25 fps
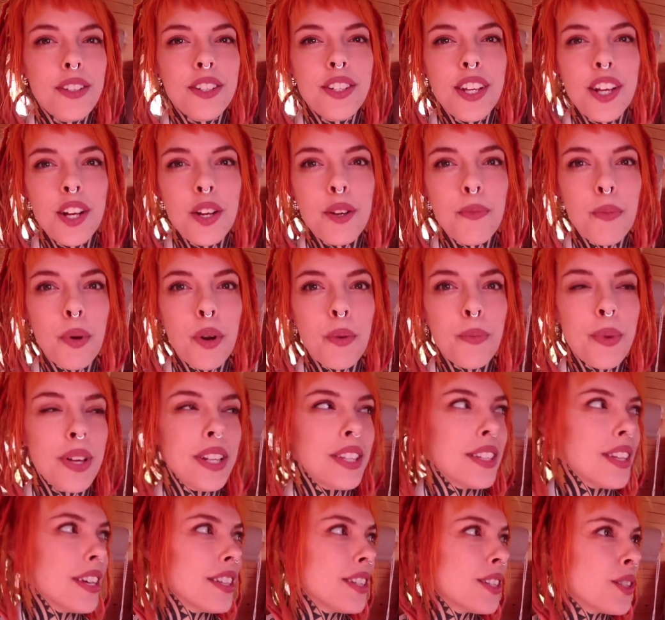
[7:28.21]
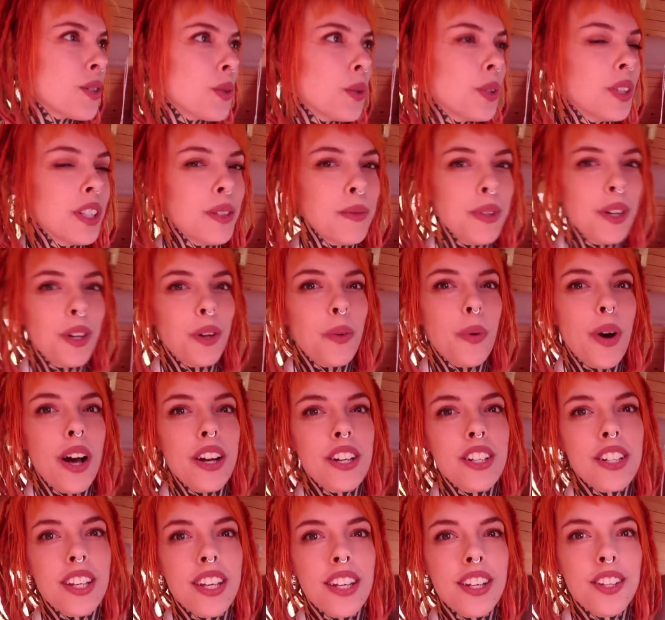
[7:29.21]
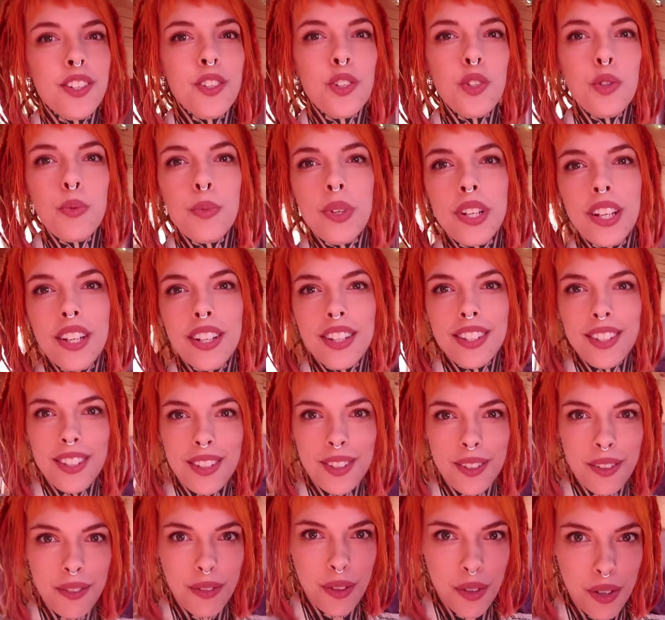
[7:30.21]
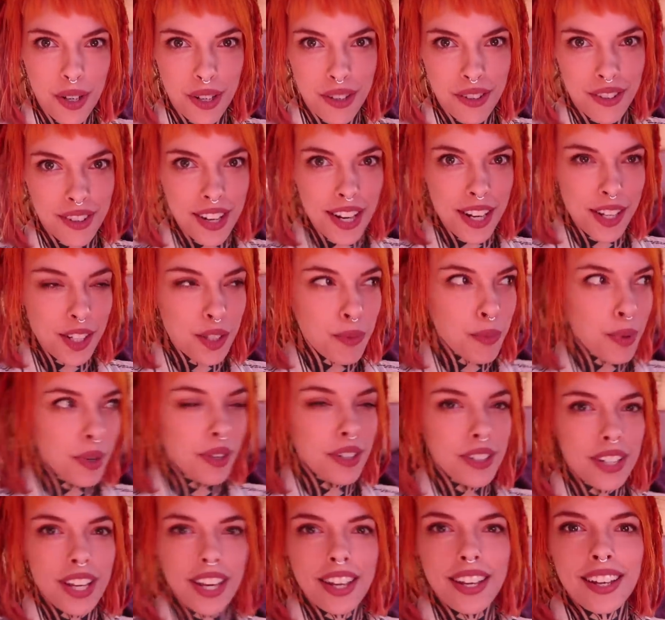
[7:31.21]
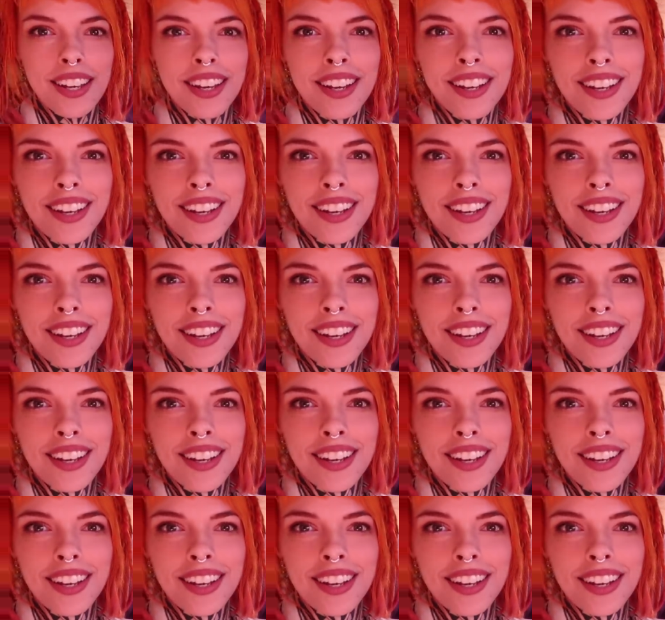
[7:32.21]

data permits us to only be able to watch like 2 minutes of Lord of the Rings per day.